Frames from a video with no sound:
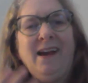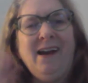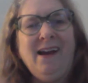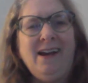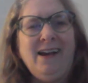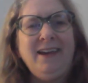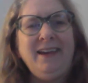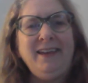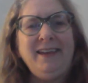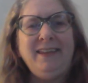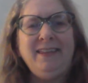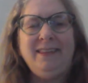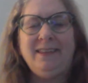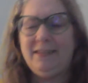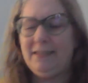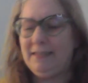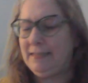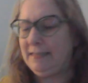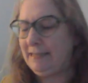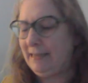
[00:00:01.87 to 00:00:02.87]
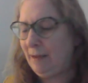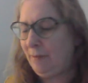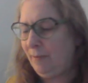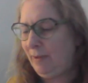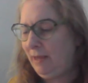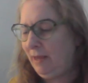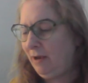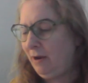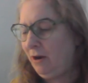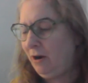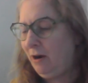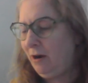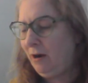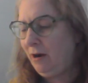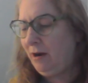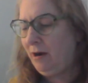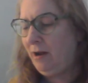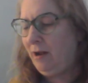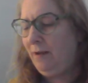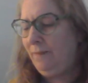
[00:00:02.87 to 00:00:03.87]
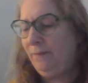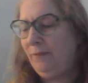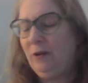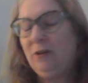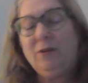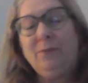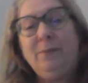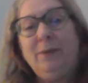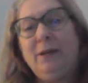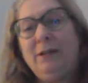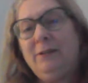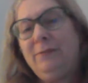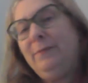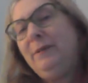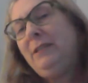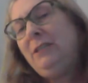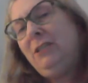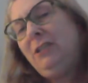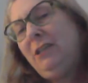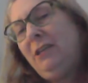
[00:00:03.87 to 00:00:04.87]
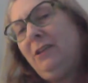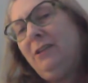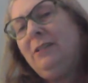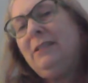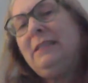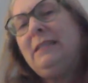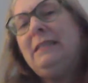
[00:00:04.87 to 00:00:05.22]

Hi, this is Amy here. Um, welcome back to my channel.